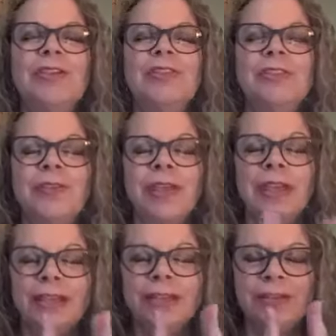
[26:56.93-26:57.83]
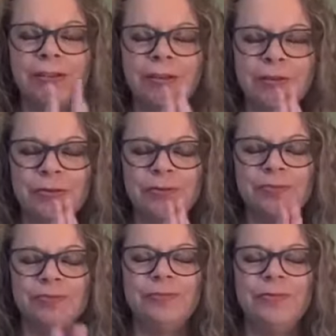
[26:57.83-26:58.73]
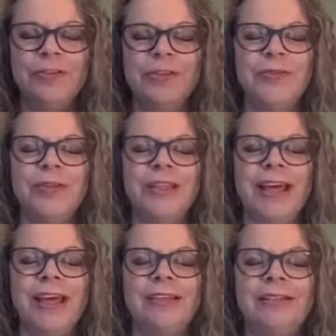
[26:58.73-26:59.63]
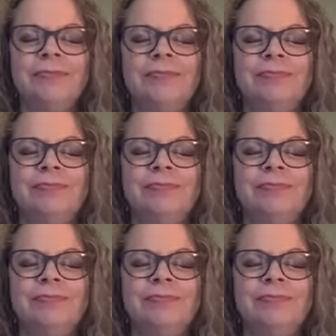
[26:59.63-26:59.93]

So thank you for doing that.